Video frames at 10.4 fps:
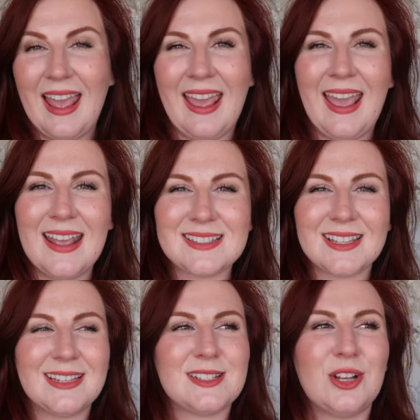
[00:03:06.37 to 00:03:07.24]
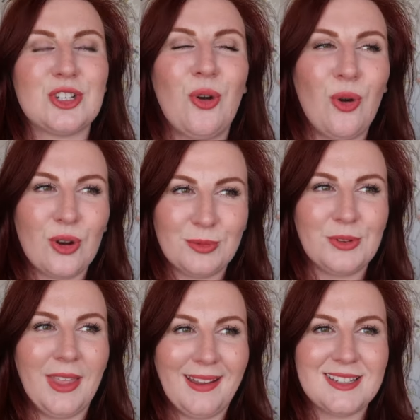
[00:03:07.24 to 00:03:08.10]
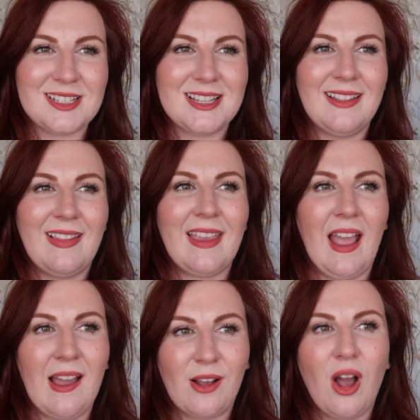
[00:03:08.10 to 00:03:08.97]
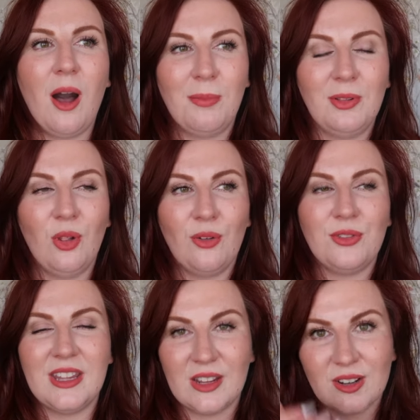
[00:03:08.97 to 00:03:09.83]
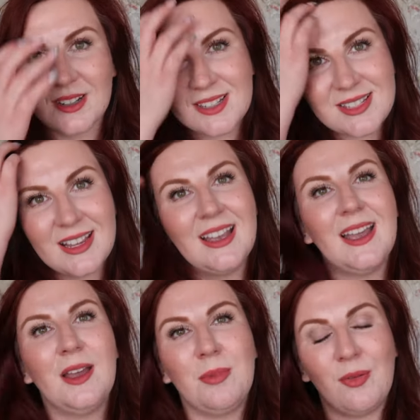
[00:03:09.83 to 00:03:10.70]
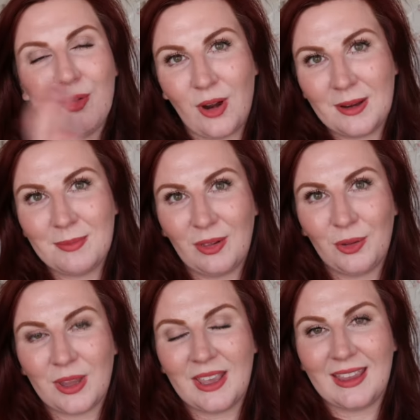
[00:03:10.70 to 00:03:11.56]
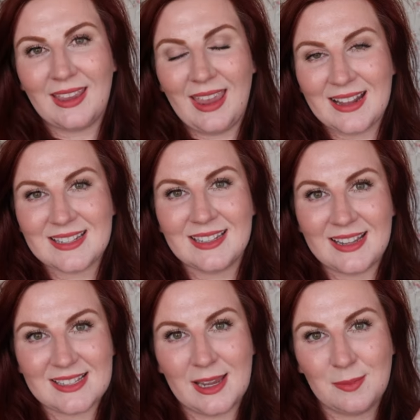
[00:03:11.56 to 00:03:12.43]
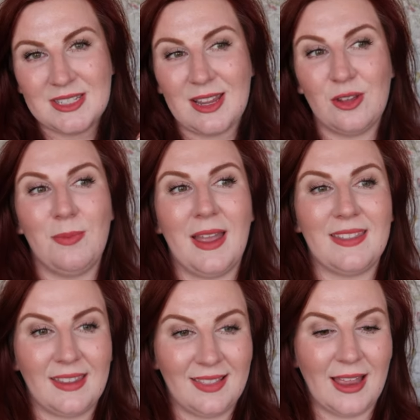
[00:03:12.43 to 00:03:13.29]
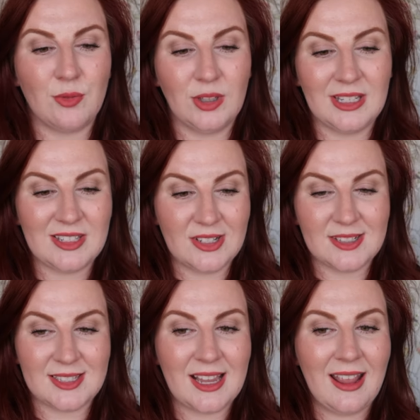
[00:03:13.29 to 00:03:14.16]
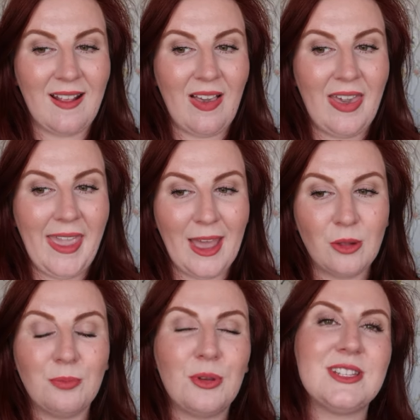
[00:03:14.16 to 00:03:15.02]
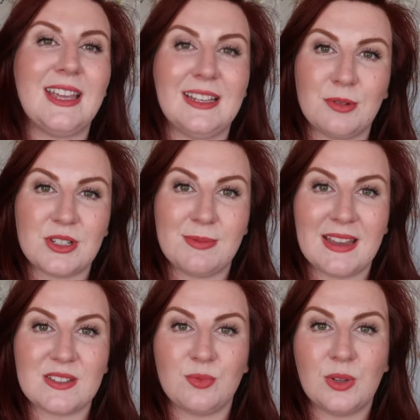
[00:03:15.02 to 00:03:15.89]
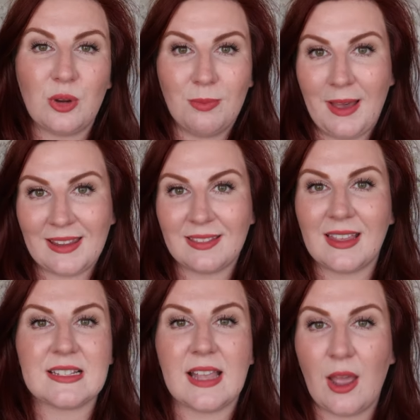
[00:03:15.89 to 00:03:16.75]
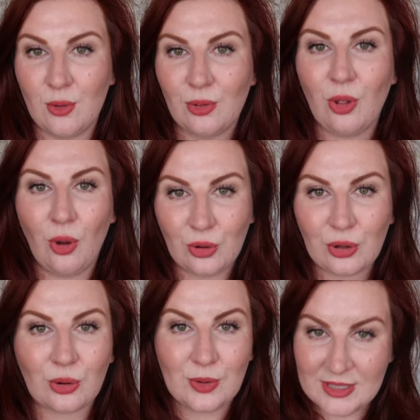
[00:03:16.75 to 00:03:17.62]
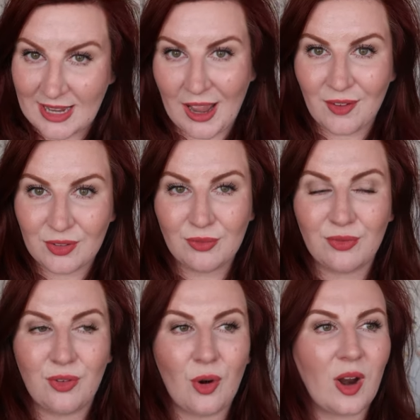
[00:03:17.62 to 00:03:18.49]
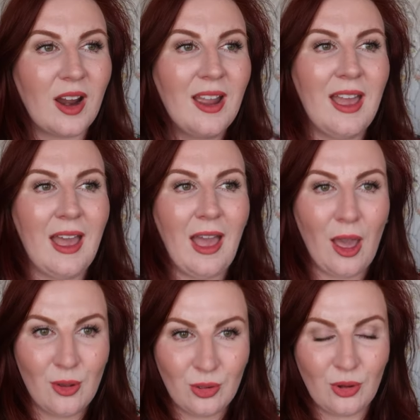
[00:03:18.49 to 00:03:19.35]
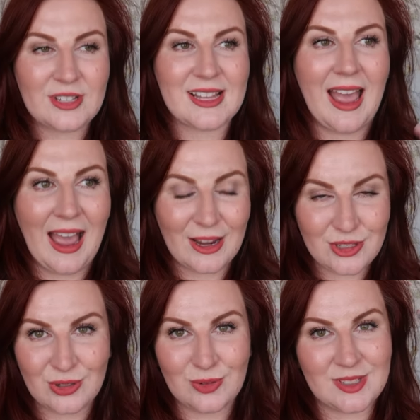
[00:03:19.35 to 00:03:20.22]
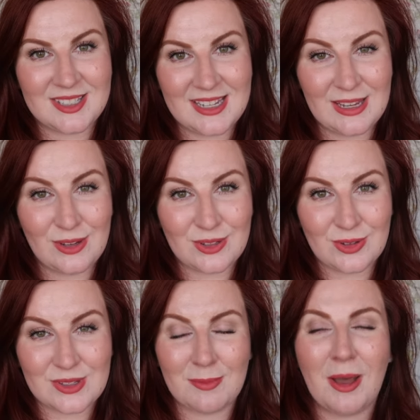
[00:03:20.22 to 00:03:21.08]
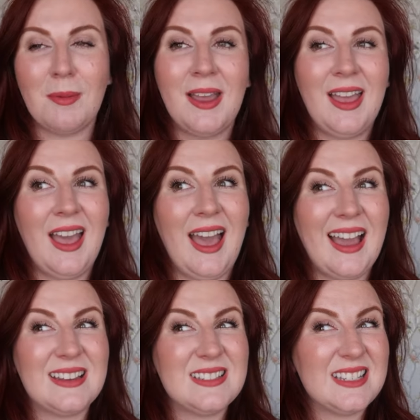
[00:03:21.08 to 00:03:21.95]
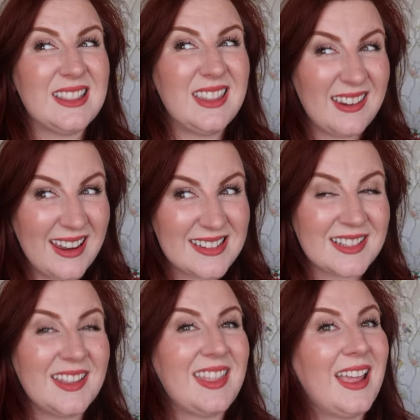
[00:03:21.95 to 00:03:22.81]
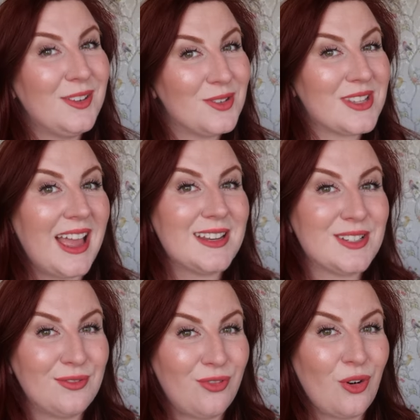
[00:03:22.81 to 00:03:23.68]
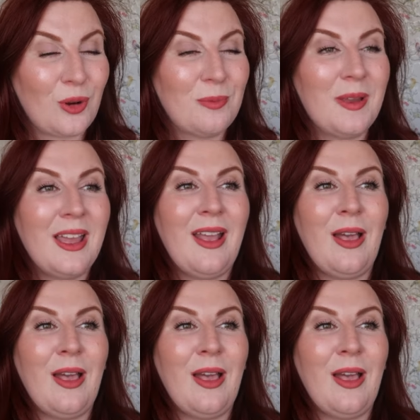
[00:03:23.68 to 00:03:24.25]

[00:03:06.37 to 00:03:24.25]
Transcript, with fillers: It is like such a horrible thing to say, like a couple of years before I'd be looking at getting this emptied out, but I think that really does help put it in perspective when you're buying things, how long you're going to have them for, how long it's actually going to take you to use them up, and theoretically then use that to inform